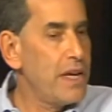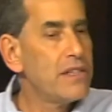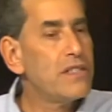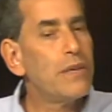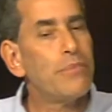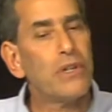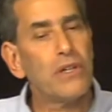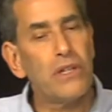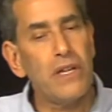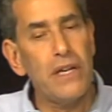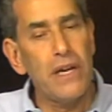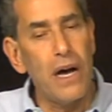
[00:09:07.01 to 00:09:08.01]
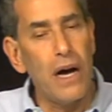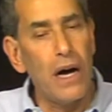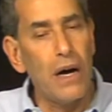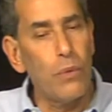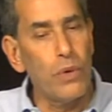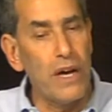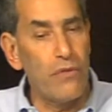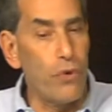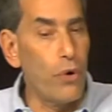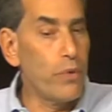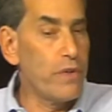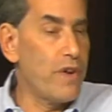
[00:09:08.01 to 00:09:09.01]
Typically, we have
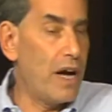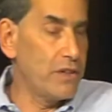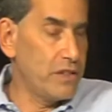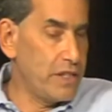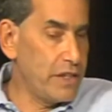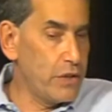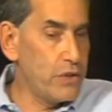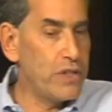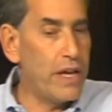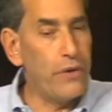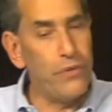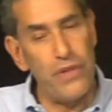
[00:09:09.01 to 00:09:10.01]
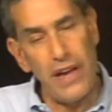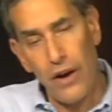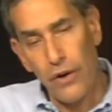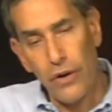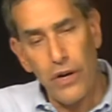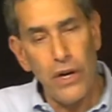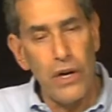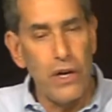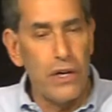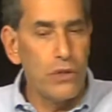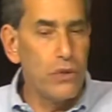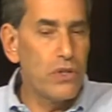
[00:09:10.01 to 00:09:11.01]
Rotary volunteers that are there,
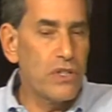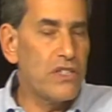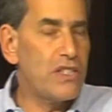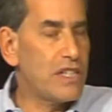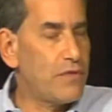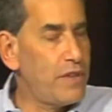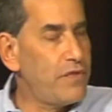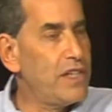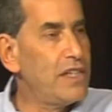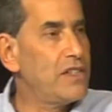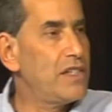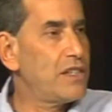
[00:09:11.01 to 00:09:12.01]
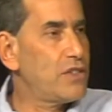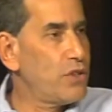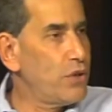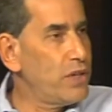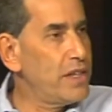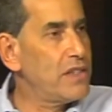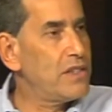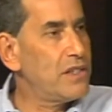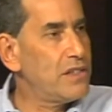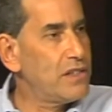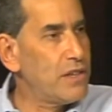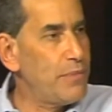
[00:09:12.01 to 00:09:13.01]
usually 6:15, 6:30.
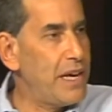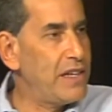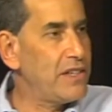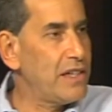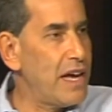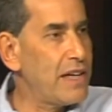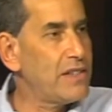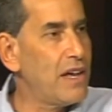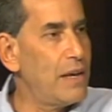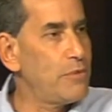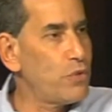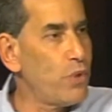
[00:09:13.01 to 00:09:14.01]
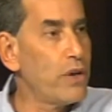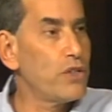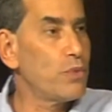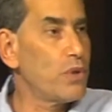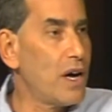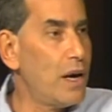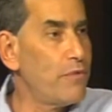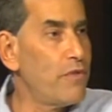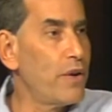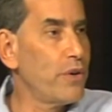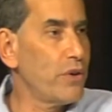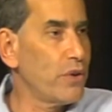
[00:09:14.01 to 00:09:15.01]
It's amazing. A lot of times runners will come
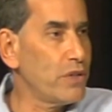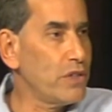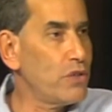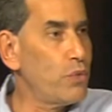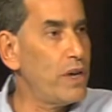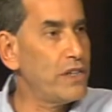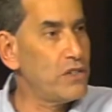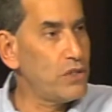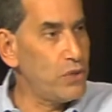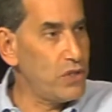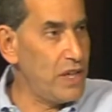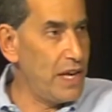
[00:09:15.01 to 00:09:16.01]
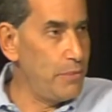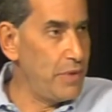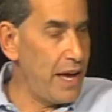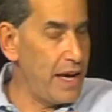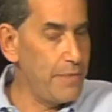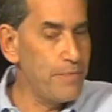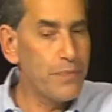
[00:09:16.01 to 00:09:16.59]
very early to register same day.